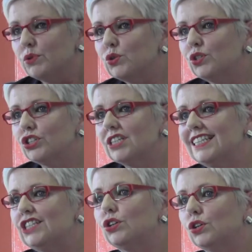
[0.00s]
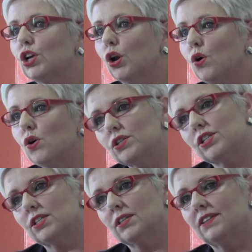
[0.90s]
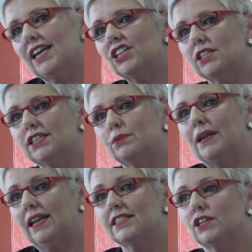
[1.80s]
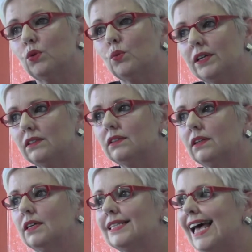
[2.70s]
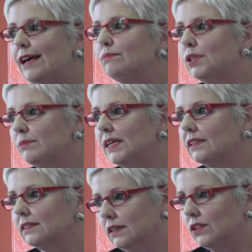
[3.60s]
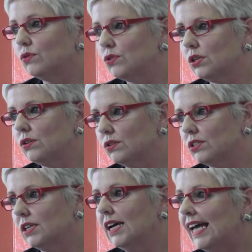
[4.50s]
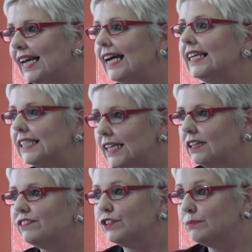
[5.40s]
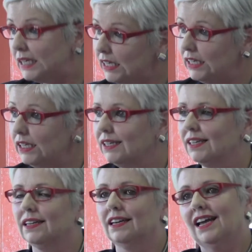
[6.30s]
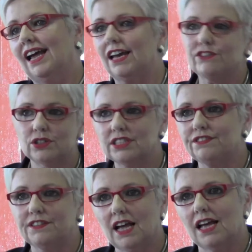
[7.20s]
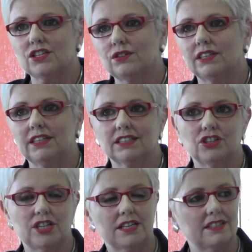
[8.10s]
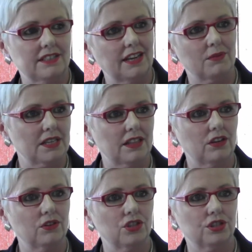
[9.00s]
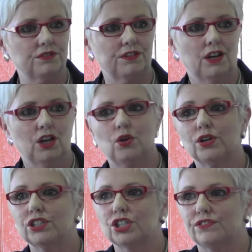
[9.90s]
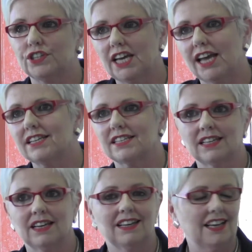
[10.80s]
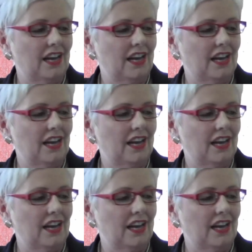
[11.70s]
We don't just need good laws, you actually need the political will to implement those laws. And I think for me, and I've got different hats on here, because yesterday I was at the launch of Lawyers for Yes.